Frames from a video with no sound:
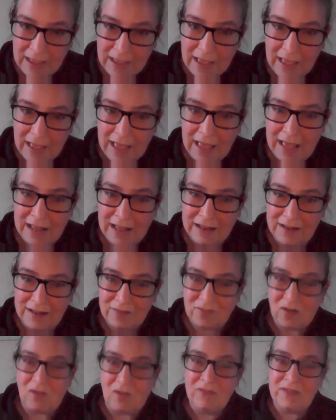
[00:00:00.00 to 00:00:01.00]
And
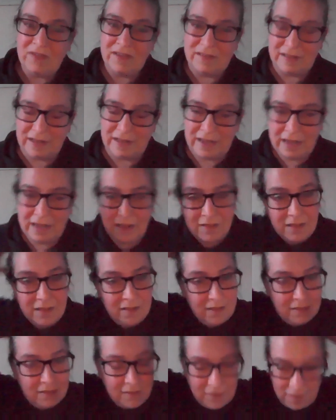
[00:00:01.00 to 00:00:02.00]
obviously
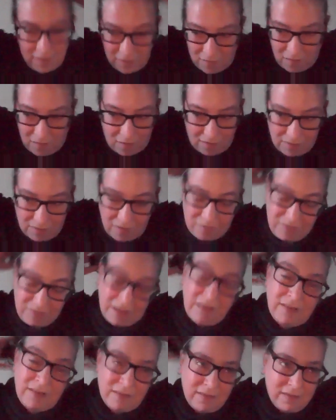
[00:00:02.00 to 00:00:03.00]

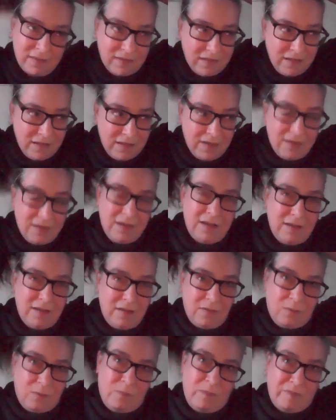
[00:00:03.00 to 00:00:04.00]
this
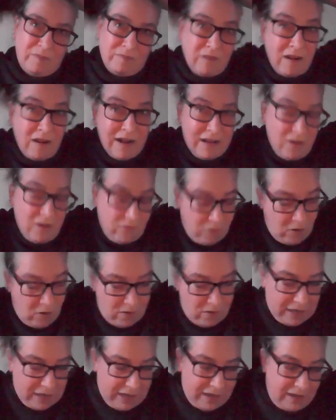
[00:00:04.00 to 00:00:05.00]
rightly or
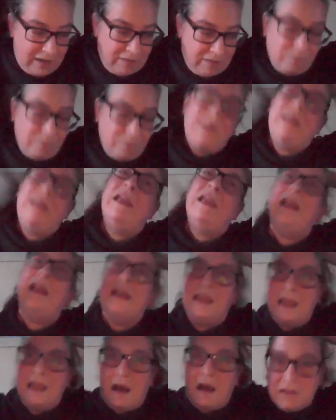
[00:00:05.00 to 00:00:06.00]
wrongly is
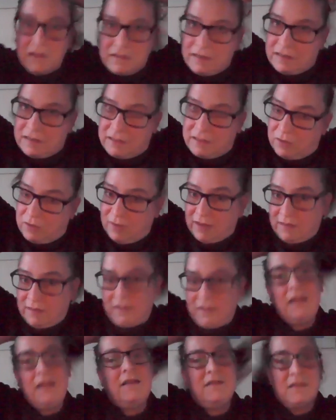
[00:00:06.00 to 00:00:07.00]
nearly hunted to
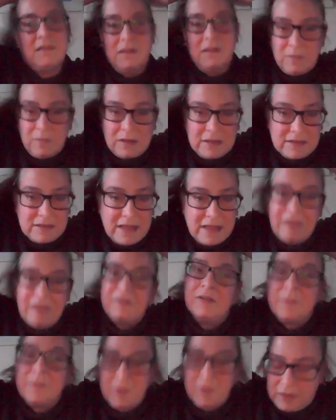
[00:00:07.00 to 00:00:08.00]
extinction, because
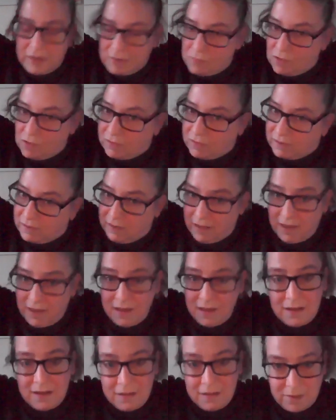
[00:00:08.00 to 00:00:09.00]
everybody wanted a
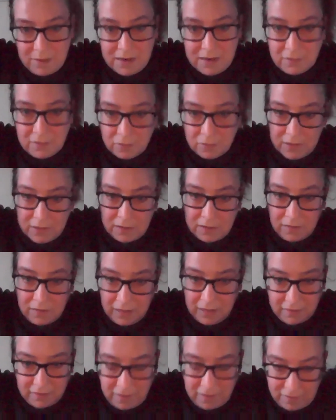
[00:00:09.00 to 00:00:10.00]
Hitler beetle, and
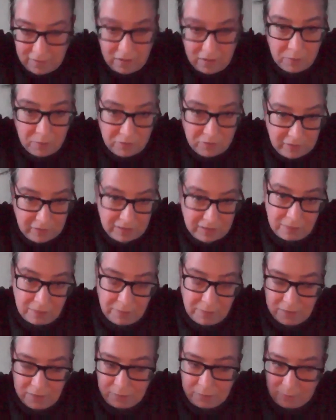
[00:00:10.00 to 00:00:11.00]
these coleopterists, these
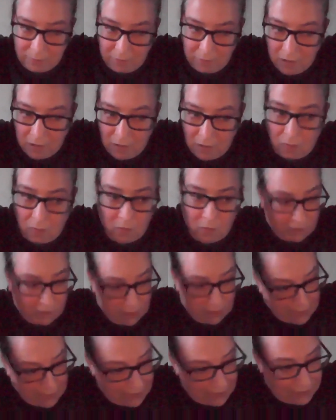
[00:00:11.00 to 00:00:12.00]
beetle people, wanted
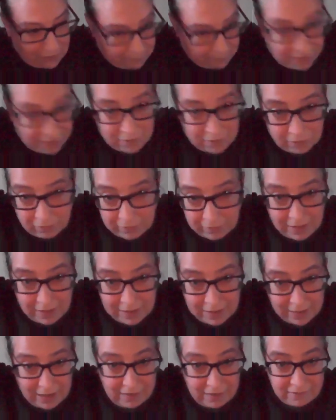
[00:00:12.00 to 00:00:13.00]
the Hitler beetle in their
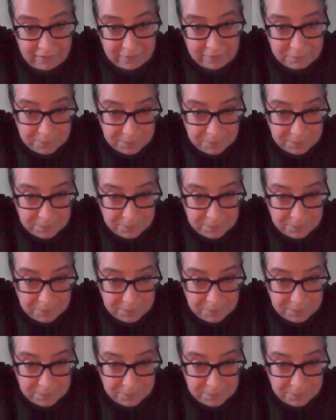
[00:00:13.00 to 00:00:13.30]
collection.